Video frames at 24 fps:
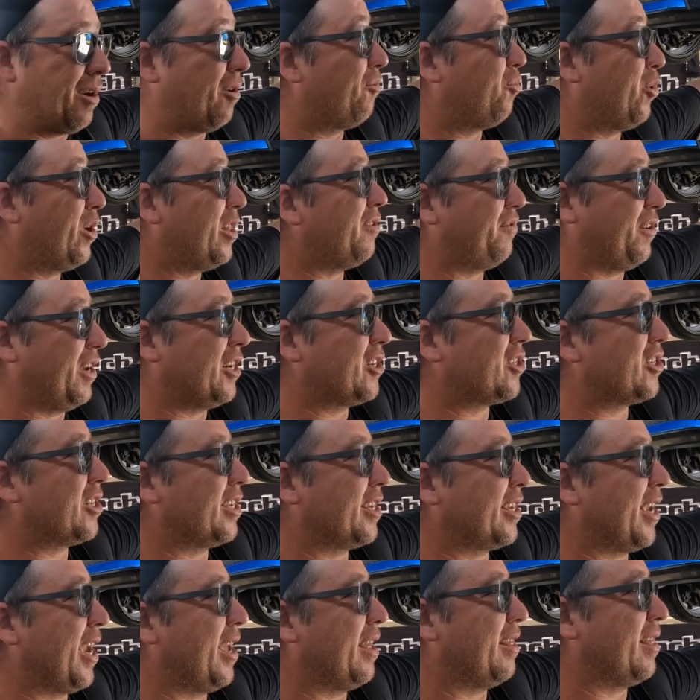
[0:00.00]
I will eventually
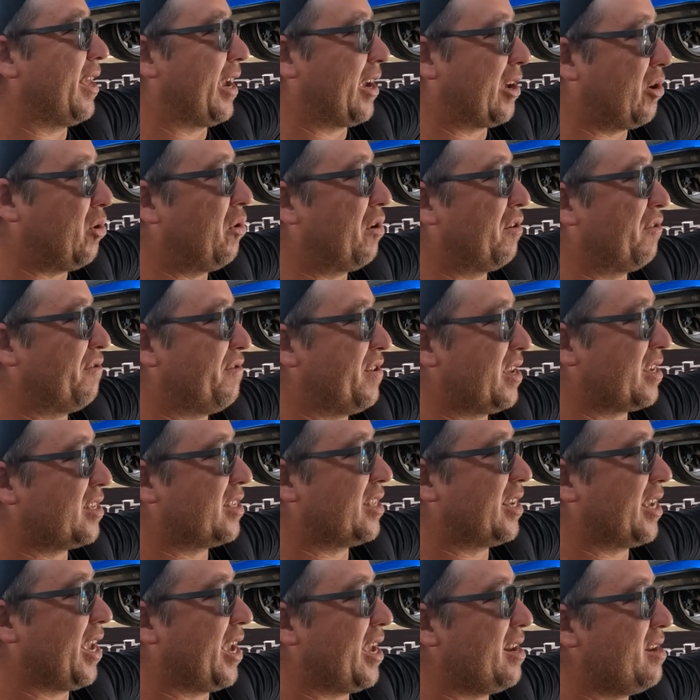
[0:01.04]
get that quarter fixed
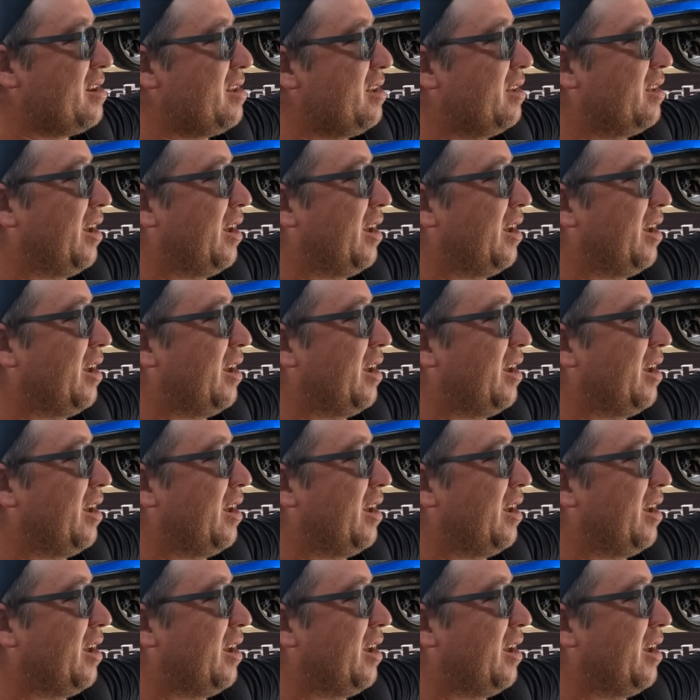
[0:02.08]
again.